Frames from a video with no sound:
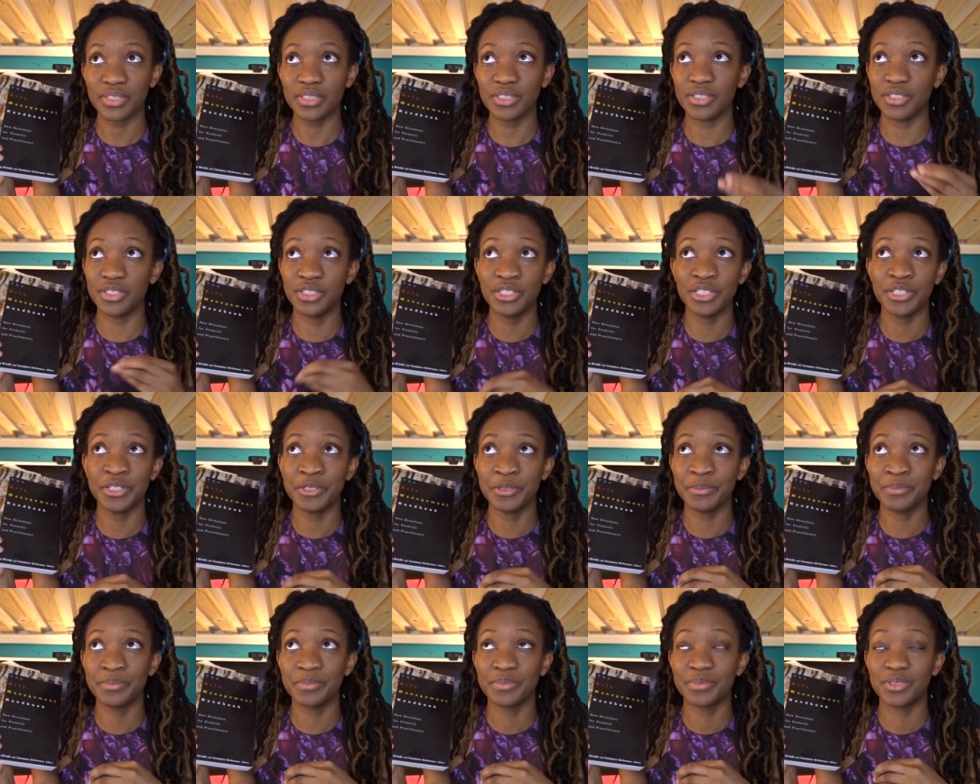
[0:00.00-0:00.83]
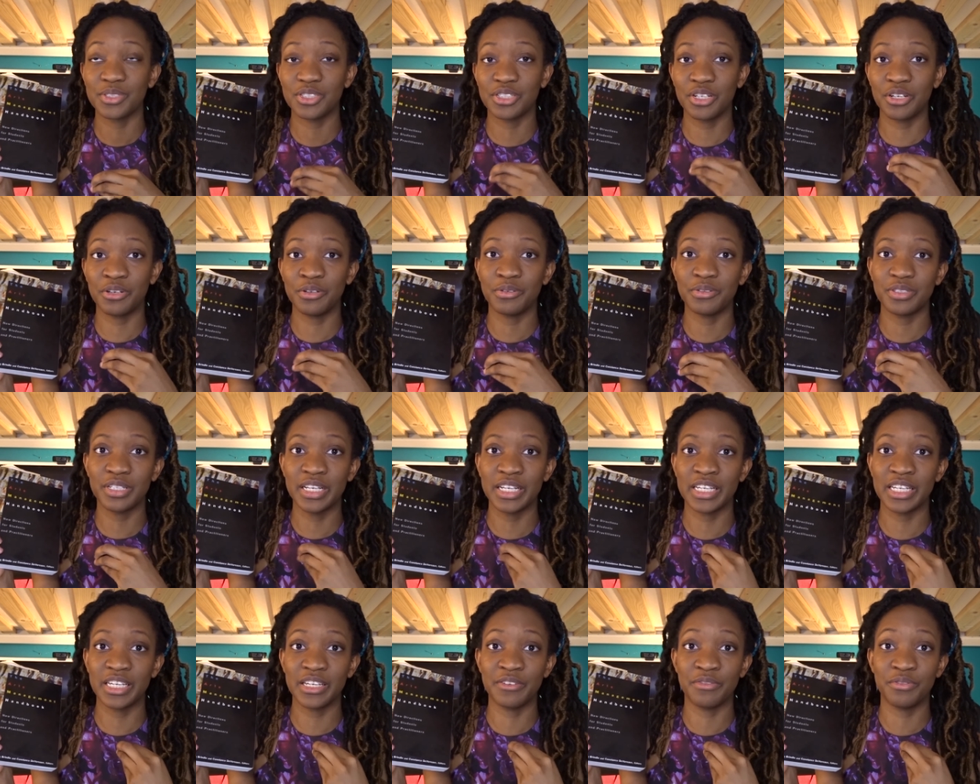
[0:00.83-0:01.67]
You know, so
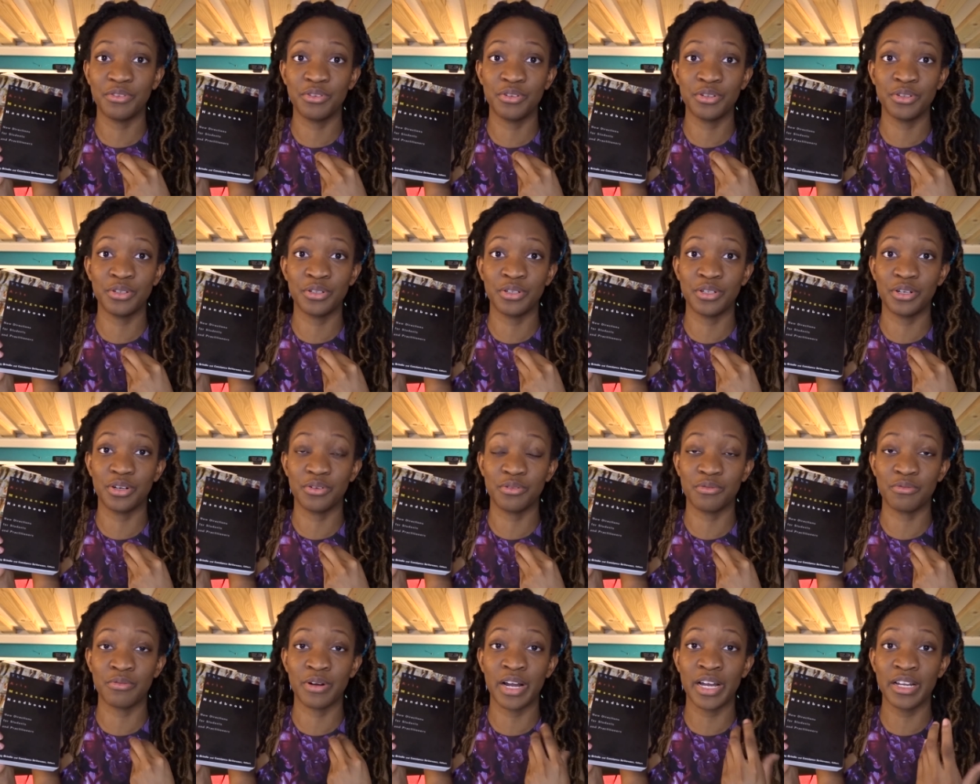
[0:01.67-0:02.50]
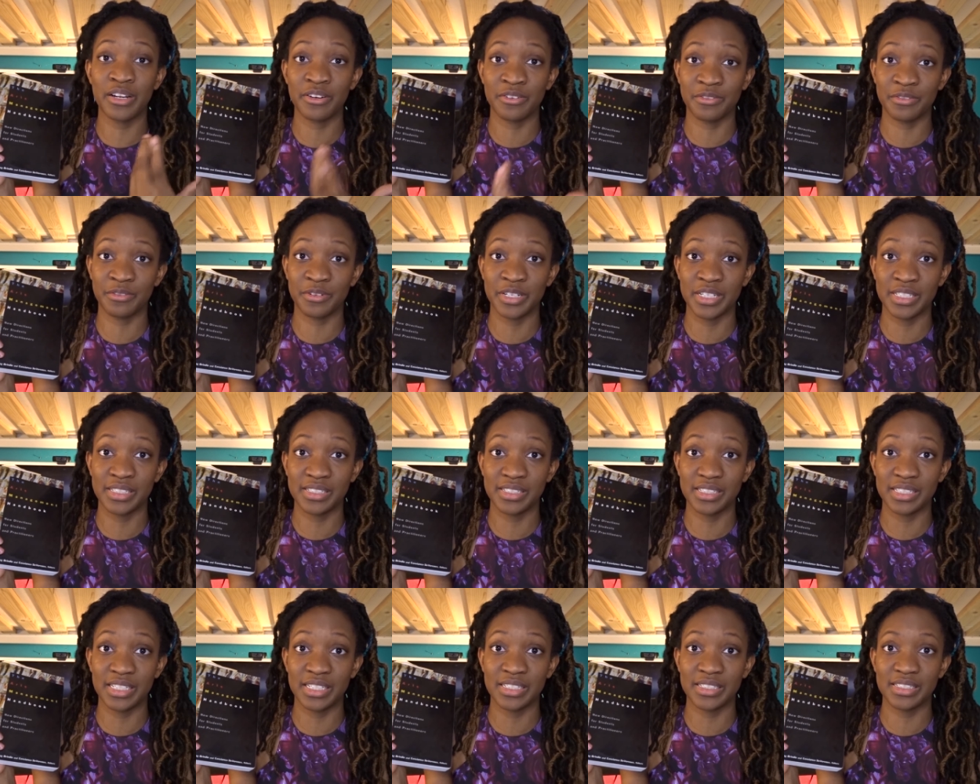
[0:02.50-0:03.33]
like if you're a writer, for
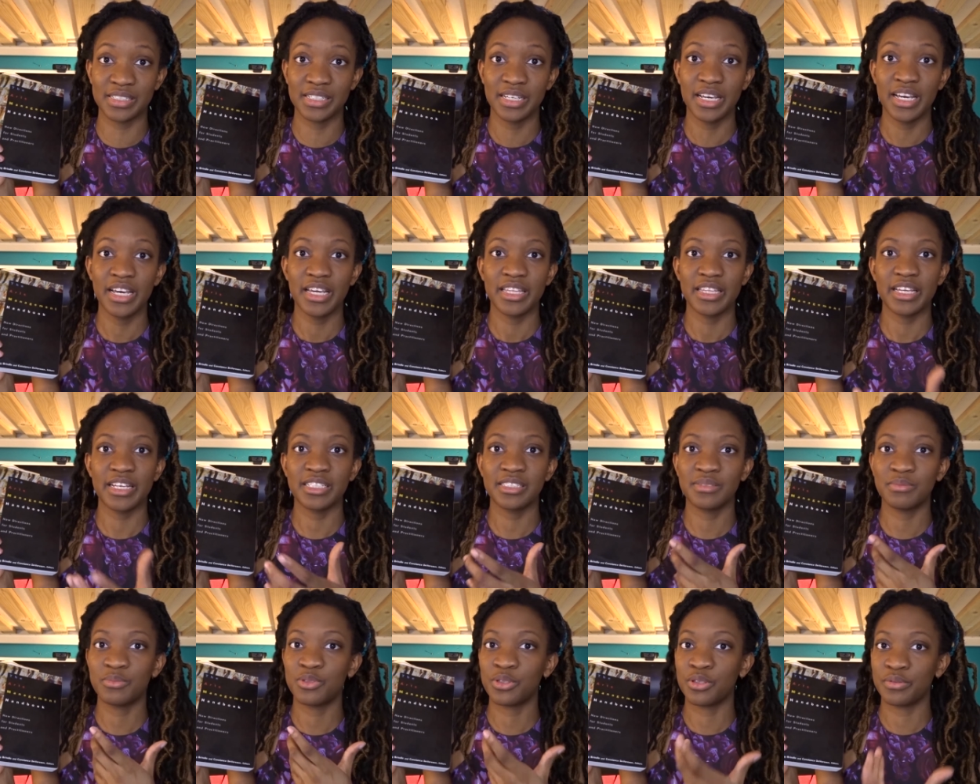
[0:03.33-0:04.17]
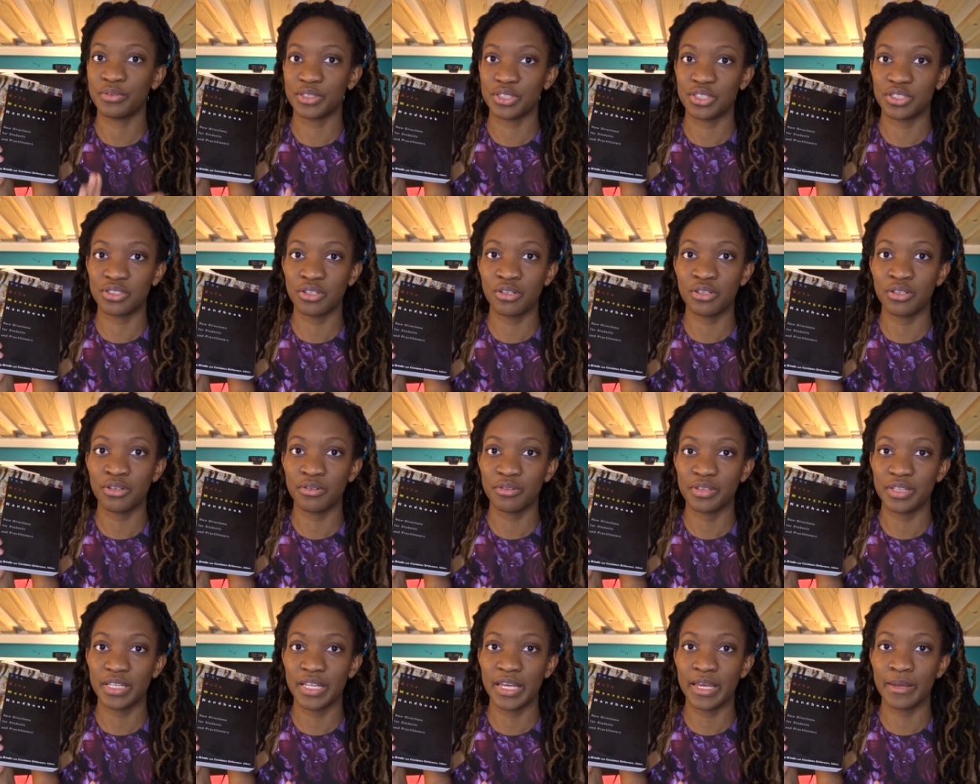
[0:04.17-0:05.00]
instance, that's more of a solo
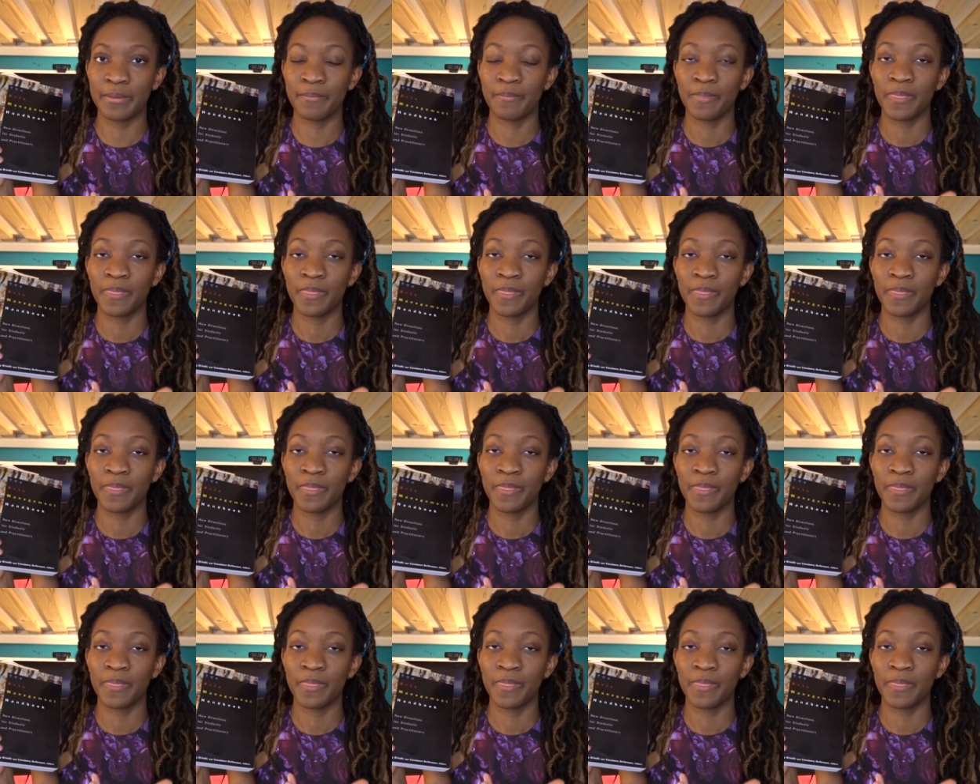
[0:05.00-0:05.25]
thing.